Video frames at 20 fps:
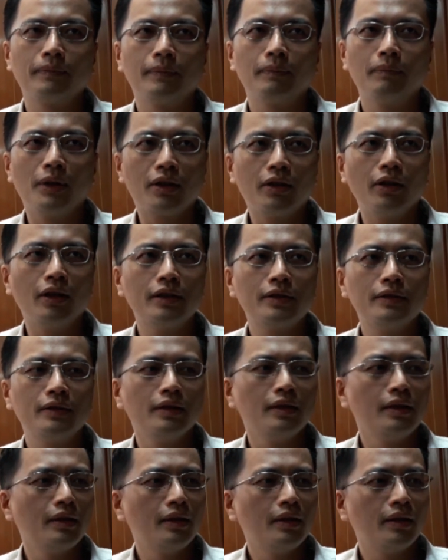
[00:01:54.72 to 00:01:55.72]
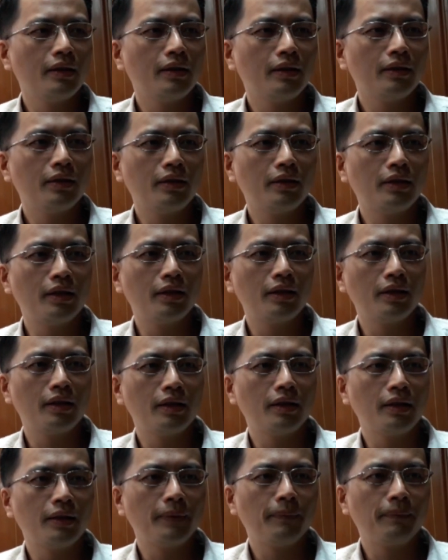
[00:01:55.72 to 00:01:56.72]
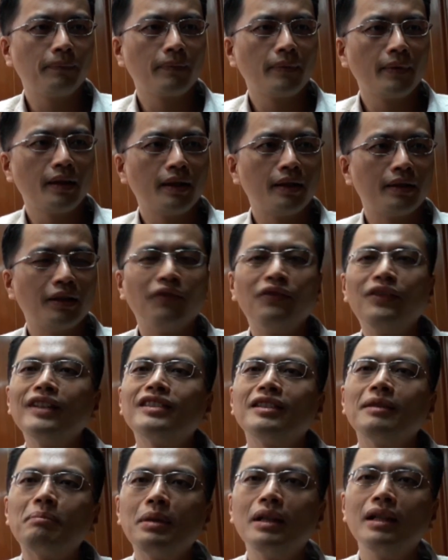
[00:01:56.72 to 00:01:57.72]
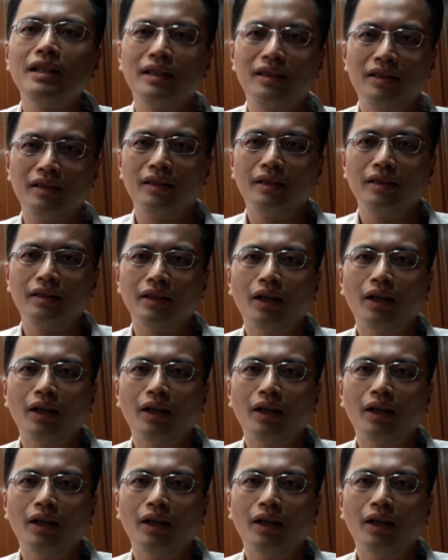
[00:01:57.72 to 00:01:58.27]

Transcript: Because the visibility,